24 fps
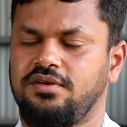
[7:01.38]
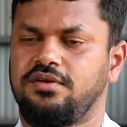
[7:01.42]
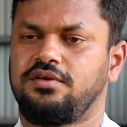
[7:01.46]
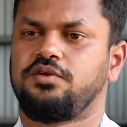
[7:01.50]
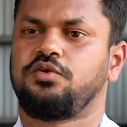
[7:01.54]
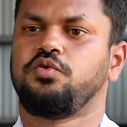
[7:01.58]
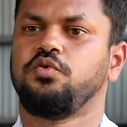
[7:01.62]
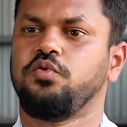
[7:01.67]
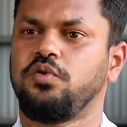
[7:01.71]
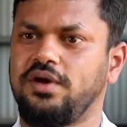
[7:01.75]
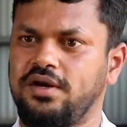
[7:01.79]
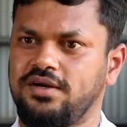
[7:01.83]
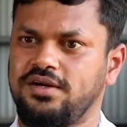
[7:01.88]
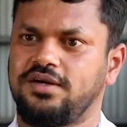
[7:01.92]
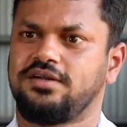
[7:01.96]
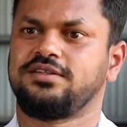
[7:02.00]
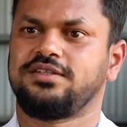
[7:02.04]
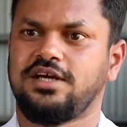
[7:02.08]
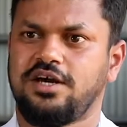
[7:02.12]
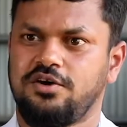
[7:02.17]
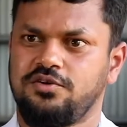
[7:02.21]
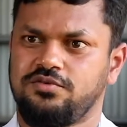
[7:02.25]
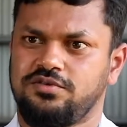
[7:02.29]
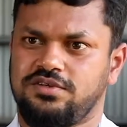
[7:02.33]

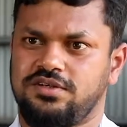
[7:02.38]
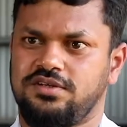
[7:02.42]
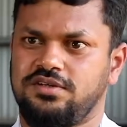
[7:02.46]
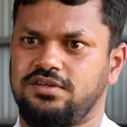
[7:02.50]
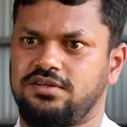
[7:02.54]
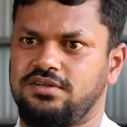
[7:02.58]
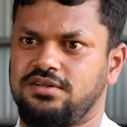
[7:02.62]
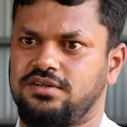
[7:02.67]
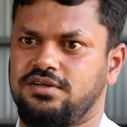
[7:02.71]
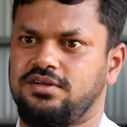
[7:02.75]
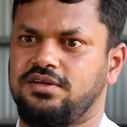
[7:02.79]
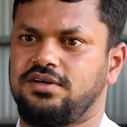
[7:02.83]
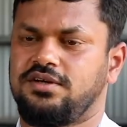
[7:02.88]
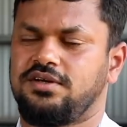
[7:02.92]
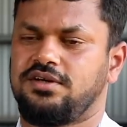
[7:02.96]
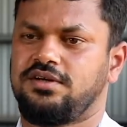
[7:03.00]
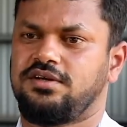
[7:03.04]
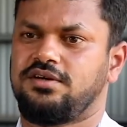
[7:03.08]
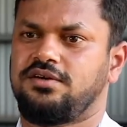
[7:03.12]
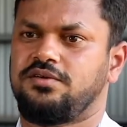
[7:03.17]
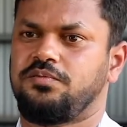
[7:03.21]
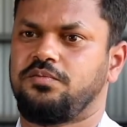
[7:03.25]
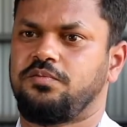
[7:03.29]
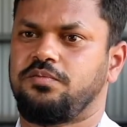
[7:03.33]
200,000
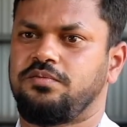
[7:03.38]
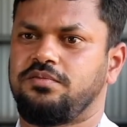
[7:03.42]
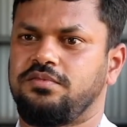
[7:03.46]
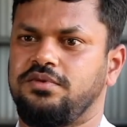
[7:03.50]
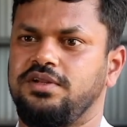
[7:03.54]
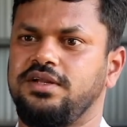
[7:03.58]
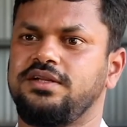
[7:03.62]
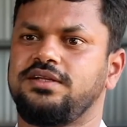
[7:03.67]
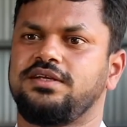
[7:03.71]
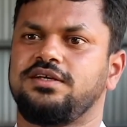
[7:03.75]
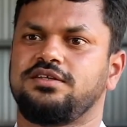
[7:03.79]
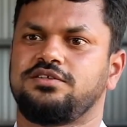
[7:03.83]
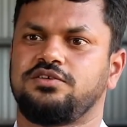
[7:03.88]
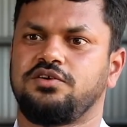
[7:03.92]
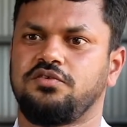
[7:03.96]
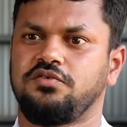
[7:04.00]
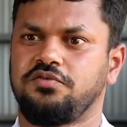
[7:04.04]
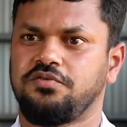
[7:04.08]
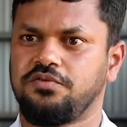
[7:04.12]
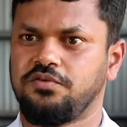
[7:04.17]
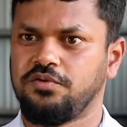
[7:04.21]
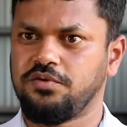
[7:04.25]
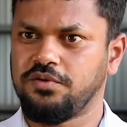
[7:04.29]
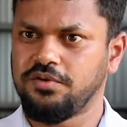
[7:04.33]
uh, liters of
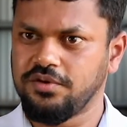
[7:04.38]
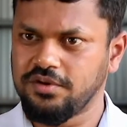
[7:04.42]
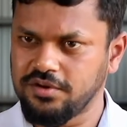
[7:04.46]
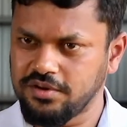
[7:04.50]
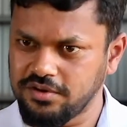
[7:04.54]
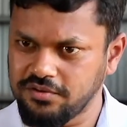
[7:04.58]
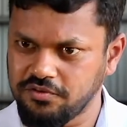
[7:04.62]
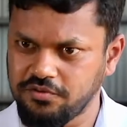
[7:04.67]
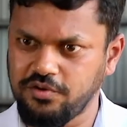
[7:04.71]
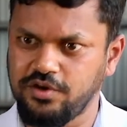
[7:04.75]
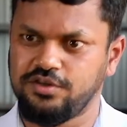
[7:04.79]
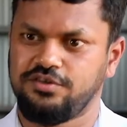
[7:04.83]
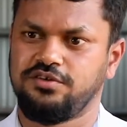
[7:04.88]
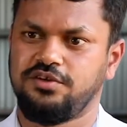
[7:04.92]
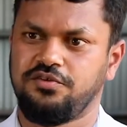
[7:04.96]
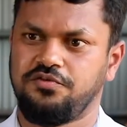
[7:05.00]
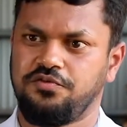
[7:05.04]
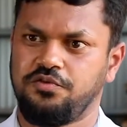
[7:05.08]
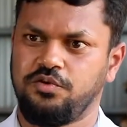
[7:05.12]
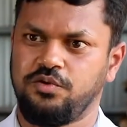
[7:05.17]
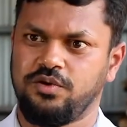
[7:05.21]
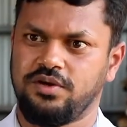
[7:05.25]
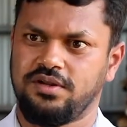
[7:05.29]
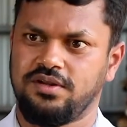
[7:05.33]
fossil
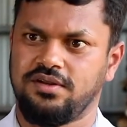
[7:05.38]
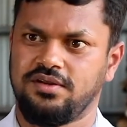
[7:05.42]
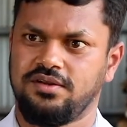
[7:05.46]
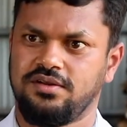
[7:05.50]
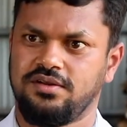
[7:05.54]
fuel